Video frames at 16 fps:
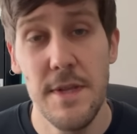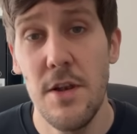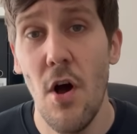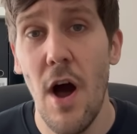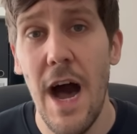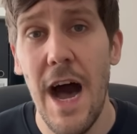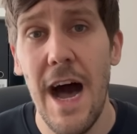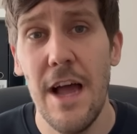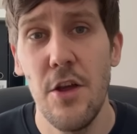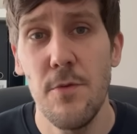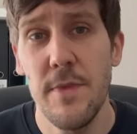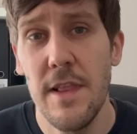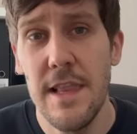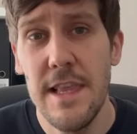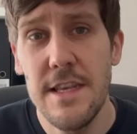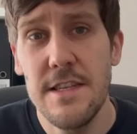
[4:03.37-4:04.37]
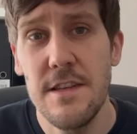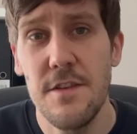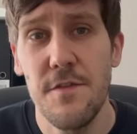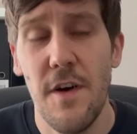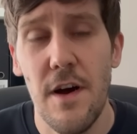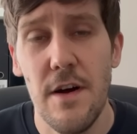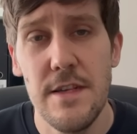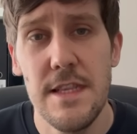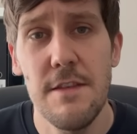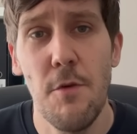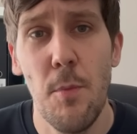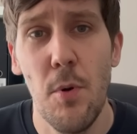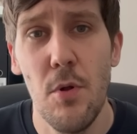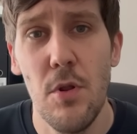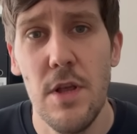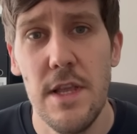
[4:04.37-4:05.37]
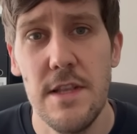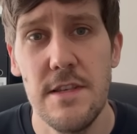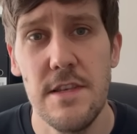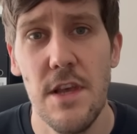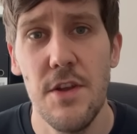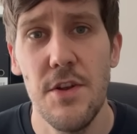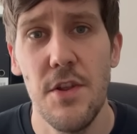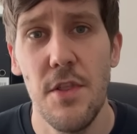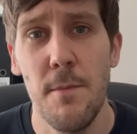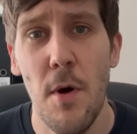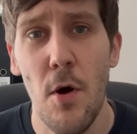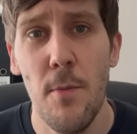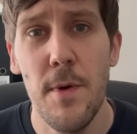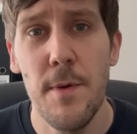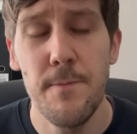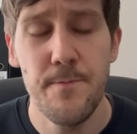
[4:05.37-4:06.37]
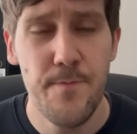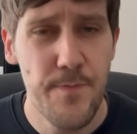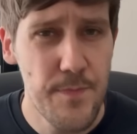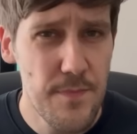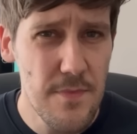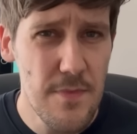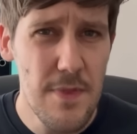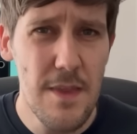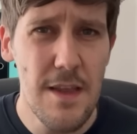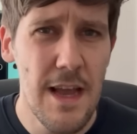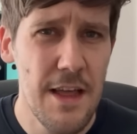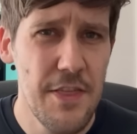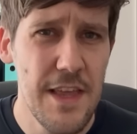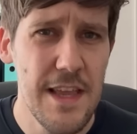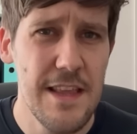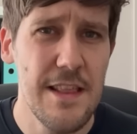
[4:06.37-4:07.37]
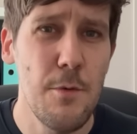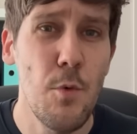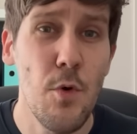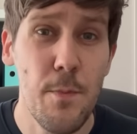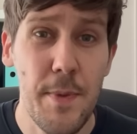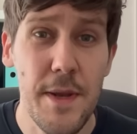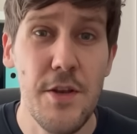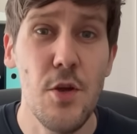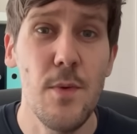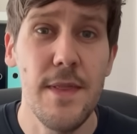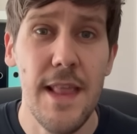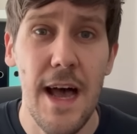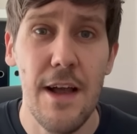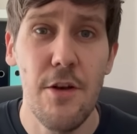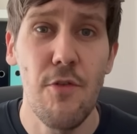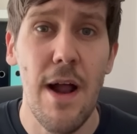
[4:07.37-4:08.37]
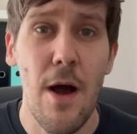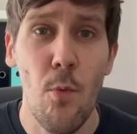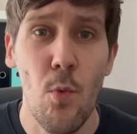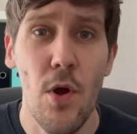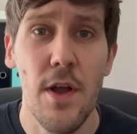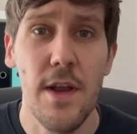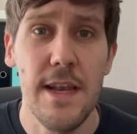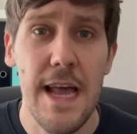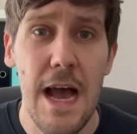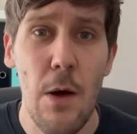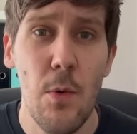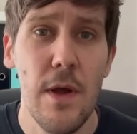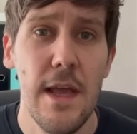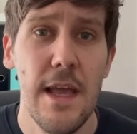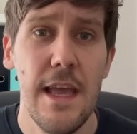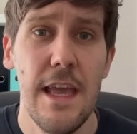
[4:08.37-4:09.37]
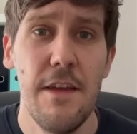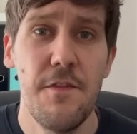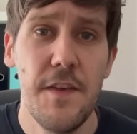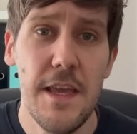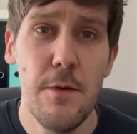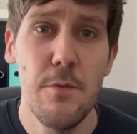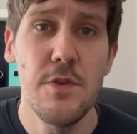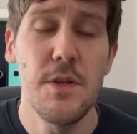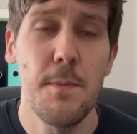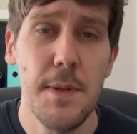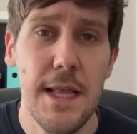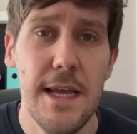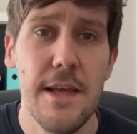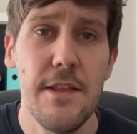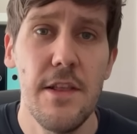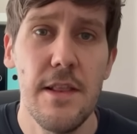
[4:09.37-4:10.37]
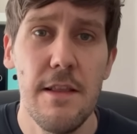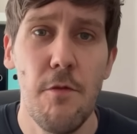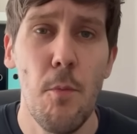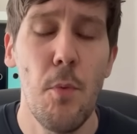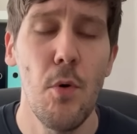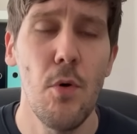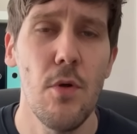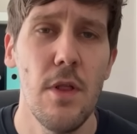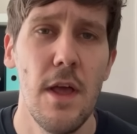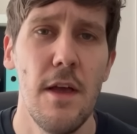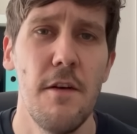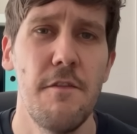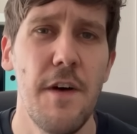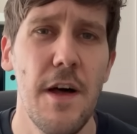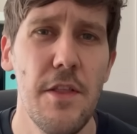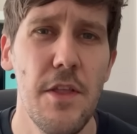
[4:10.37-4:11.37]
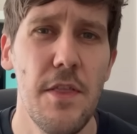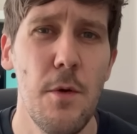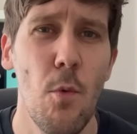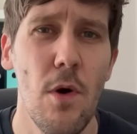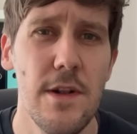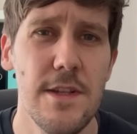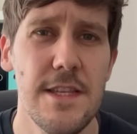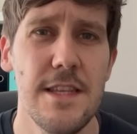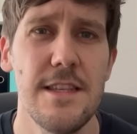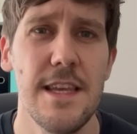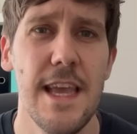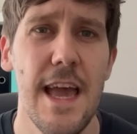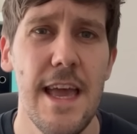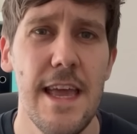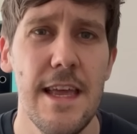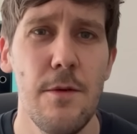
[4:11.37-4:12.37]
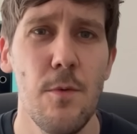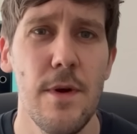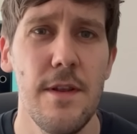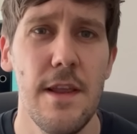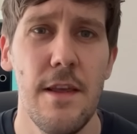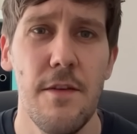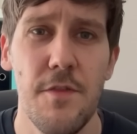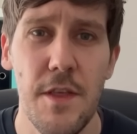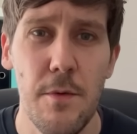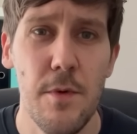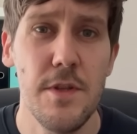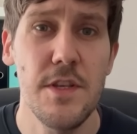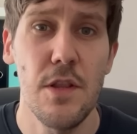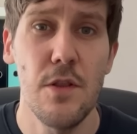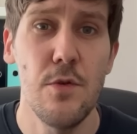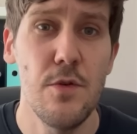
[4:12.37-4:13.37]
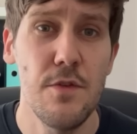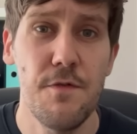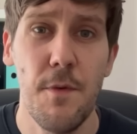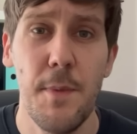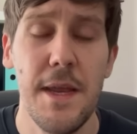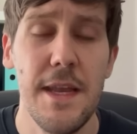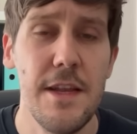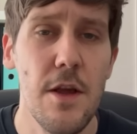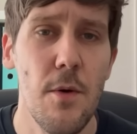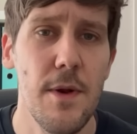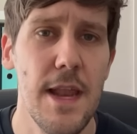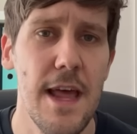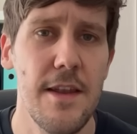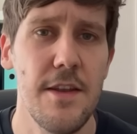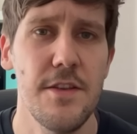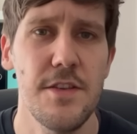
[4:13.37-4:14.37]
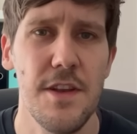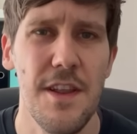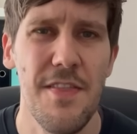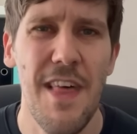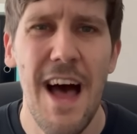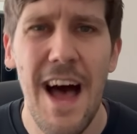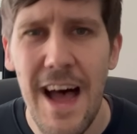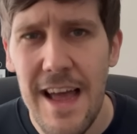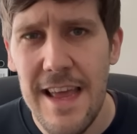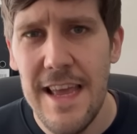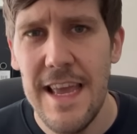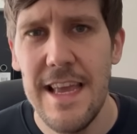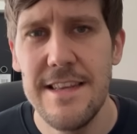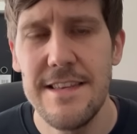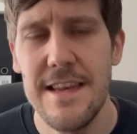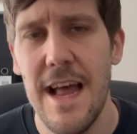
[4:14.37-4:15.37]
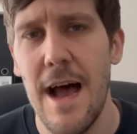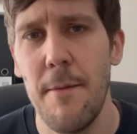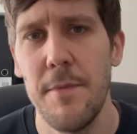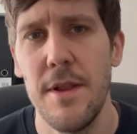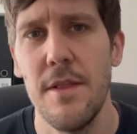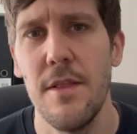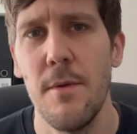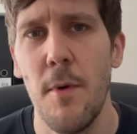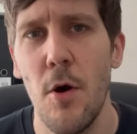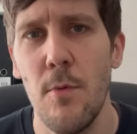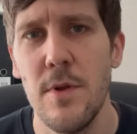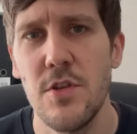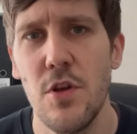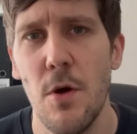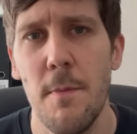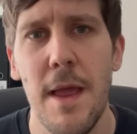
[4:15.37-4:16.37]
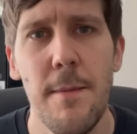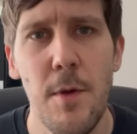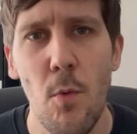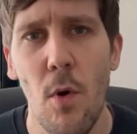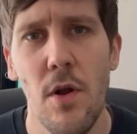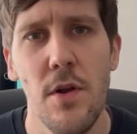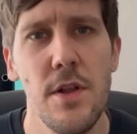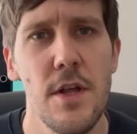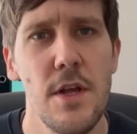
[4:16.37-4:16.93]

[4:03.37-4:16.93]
not high up the list as far as Liverpool are concerned at the moment. I think they would be doing that groundwork now if he was a player that Liverpool felt that they wanted to get in when if they were to lose Fabinho and Henderson, and that isn't happening at the moment. So maybe one